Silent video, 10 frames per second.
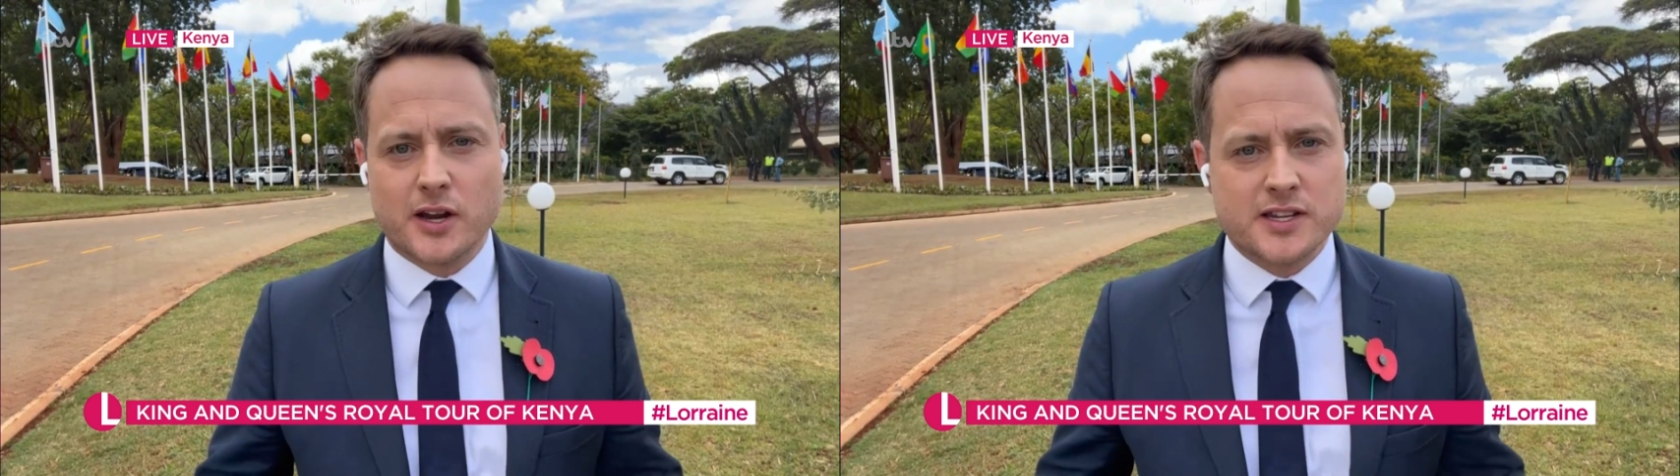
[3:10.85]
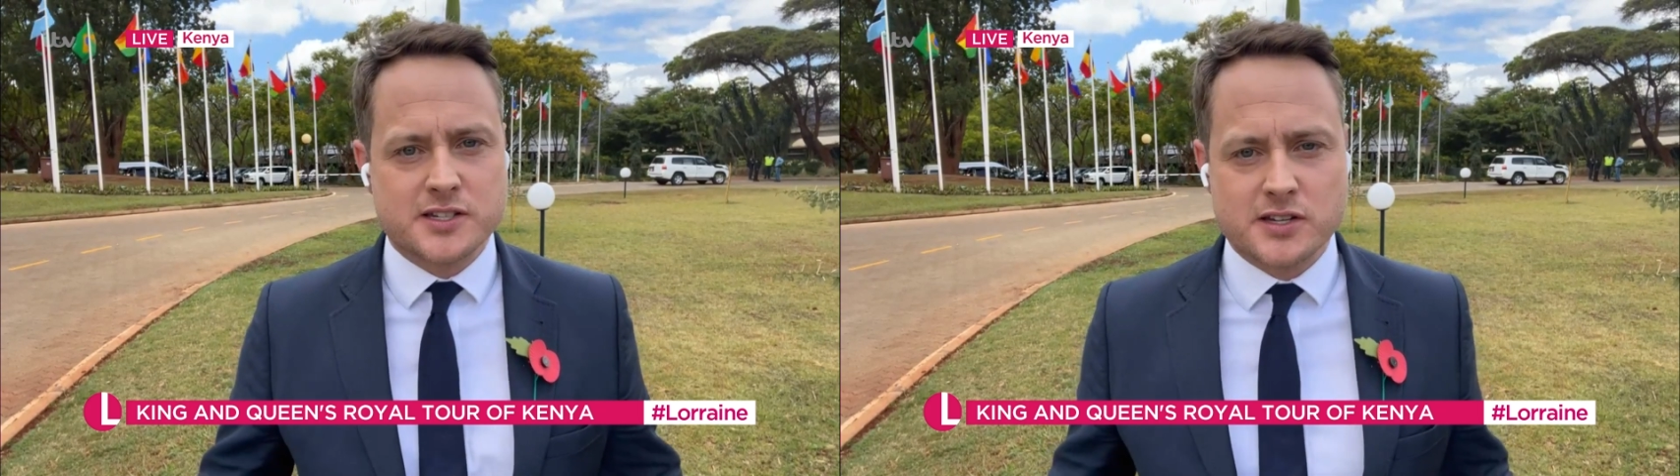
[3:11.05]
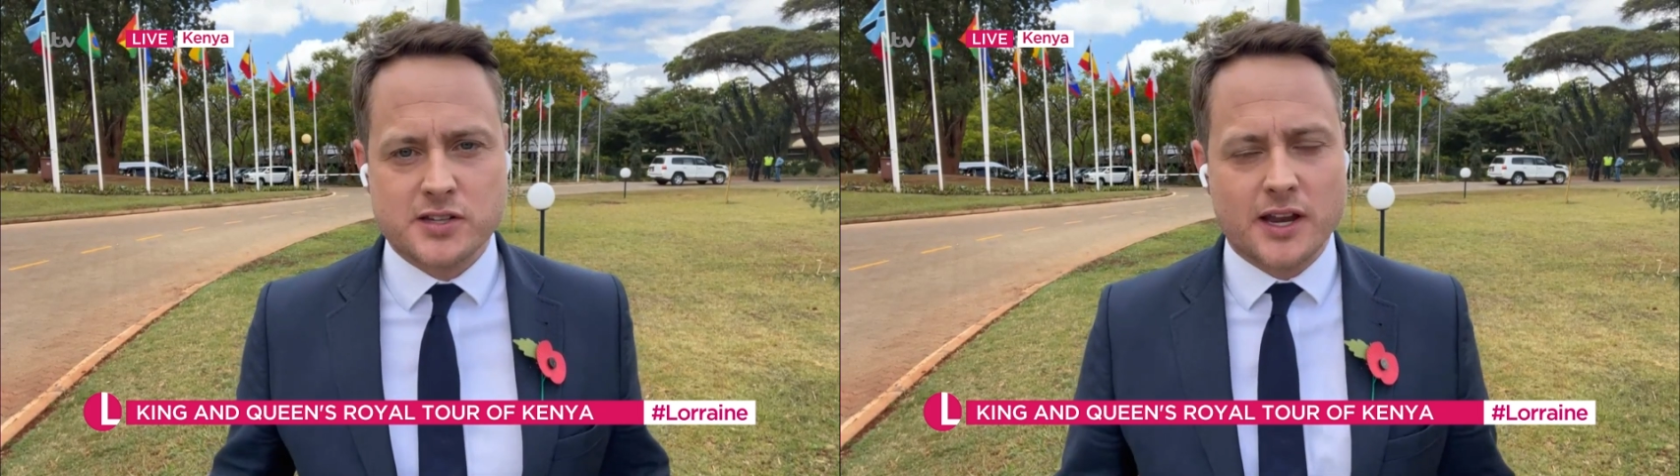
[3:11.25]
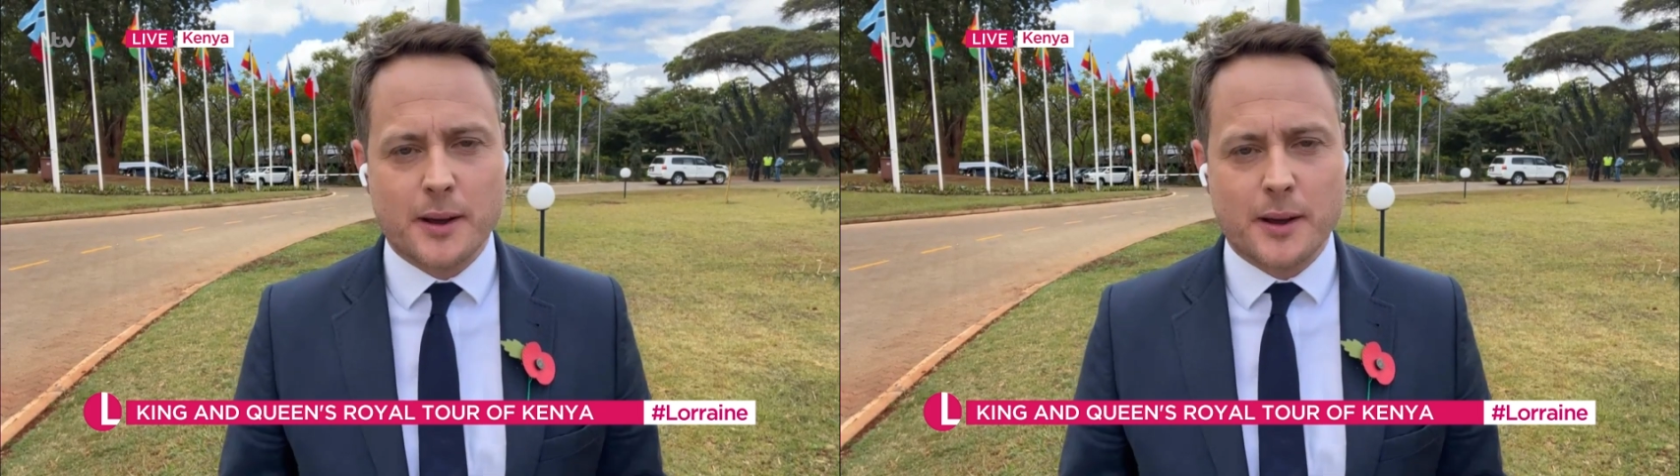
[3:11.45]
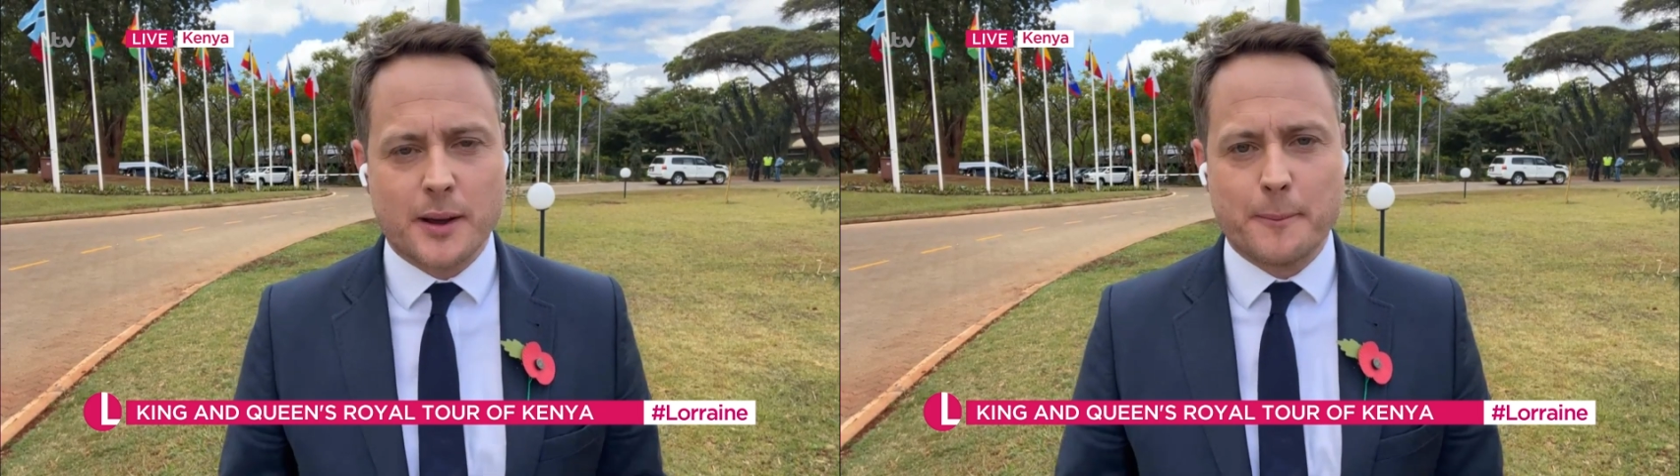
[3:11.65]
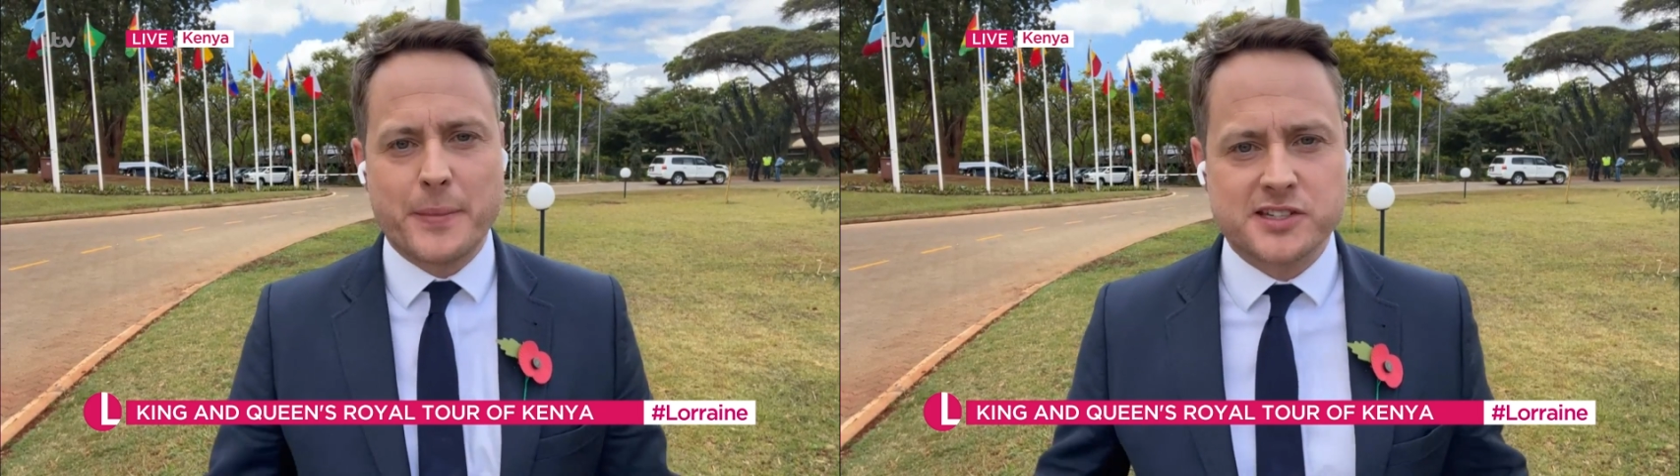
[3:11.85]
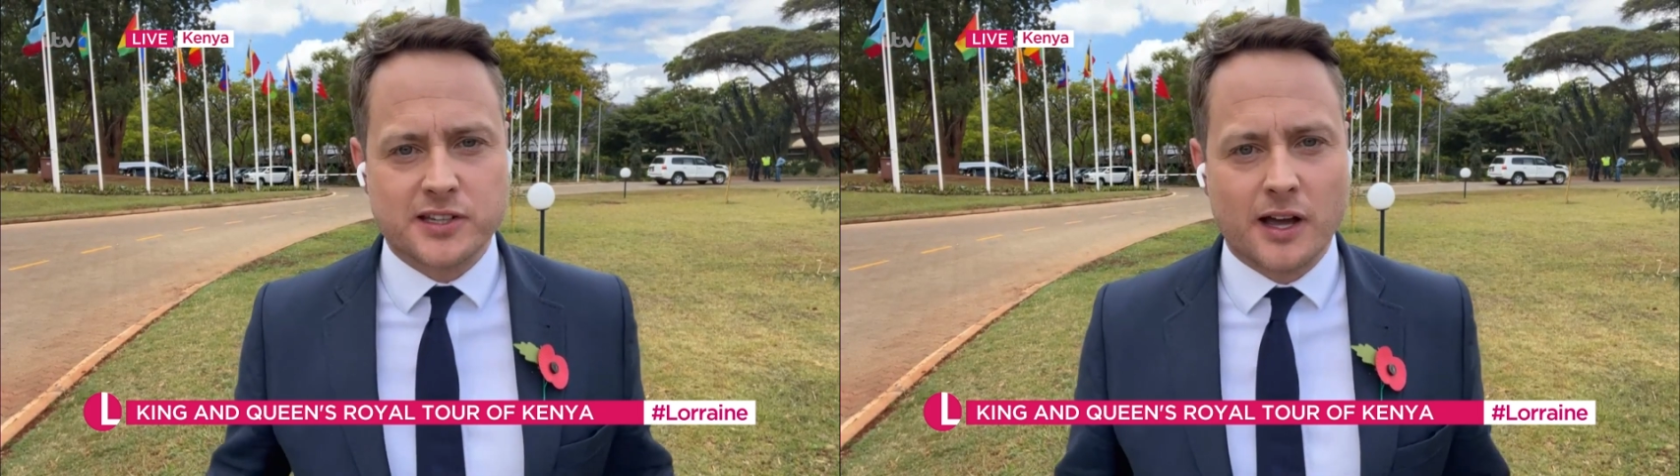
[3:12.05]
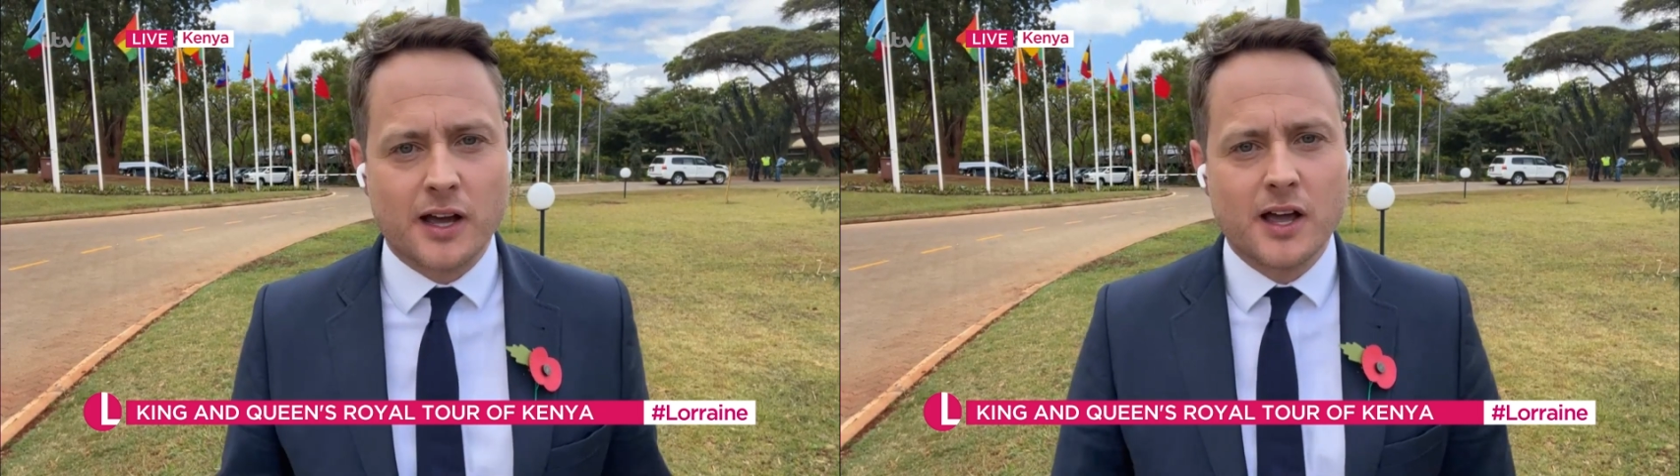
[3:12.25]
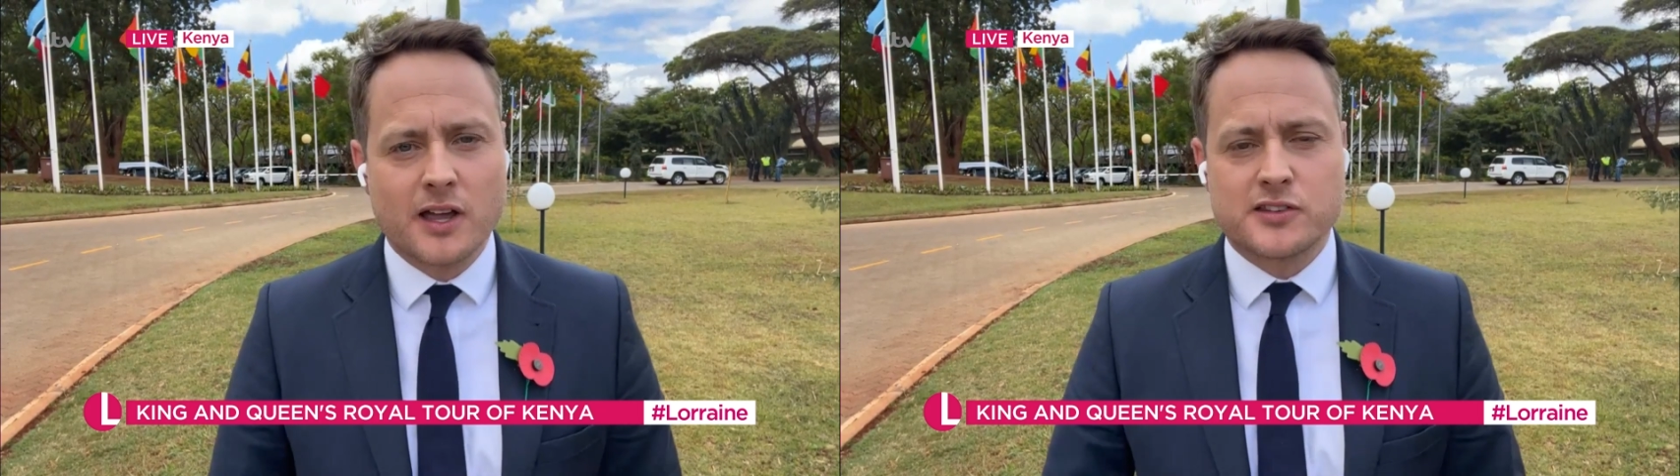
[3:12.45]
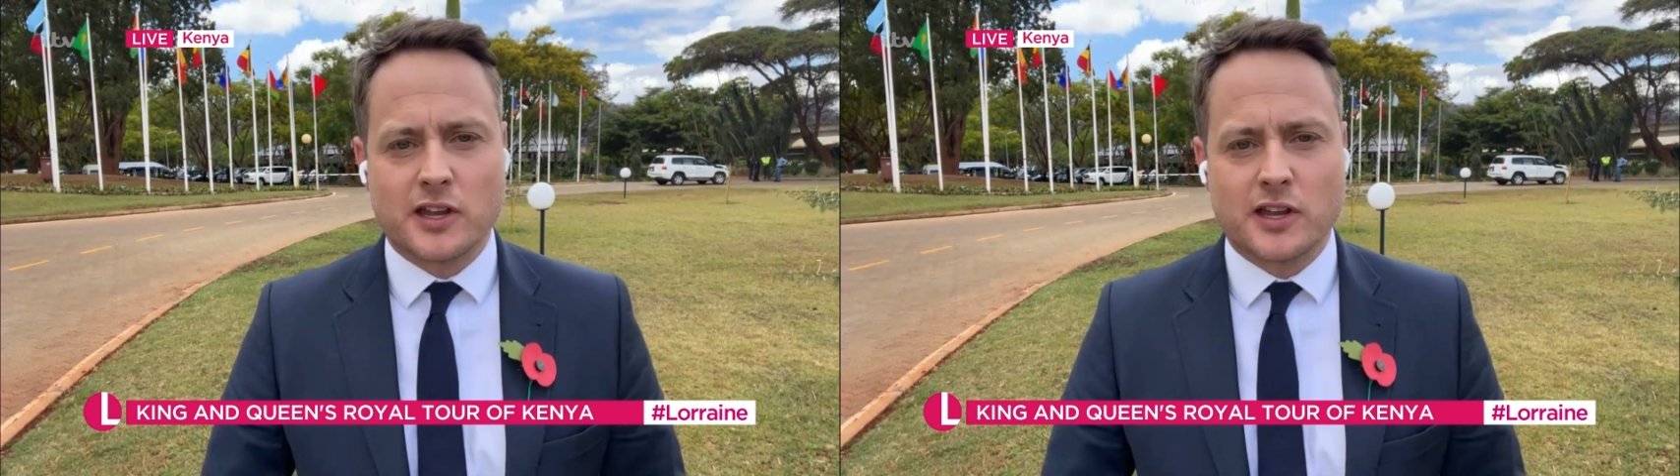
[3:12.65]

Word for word: You know, he's an ambassador.